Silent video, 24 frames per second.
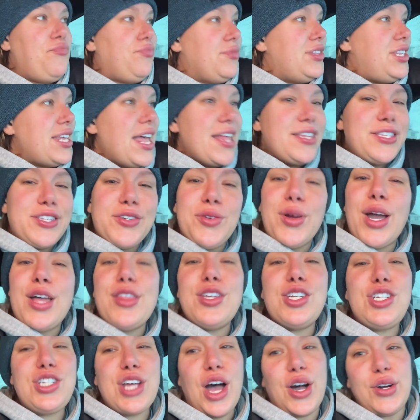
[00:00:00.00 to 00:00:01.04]
dancing around
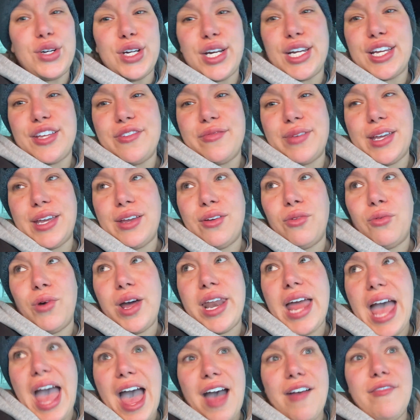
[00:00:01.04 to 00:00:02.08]
the shower, it can be
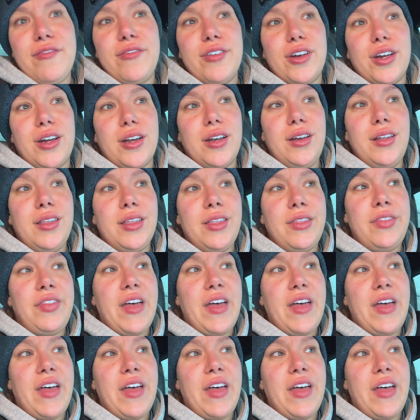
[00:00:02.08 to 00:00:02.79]
whatever